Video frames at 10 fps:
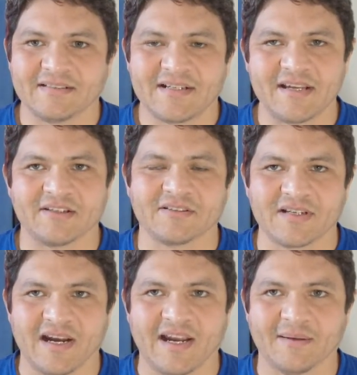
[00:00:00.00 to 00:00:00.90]
take your
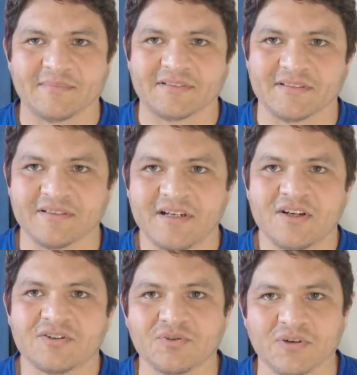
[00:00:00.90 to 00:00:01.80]
time to
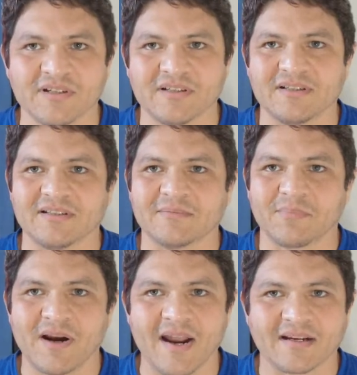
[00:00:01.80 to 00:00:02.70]
drill and
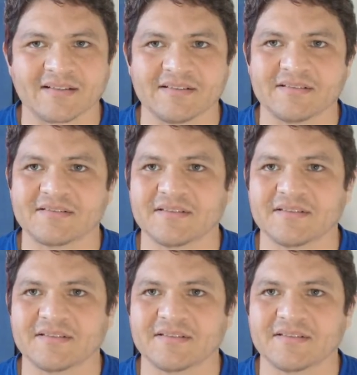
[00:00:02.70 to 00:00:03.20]
practice.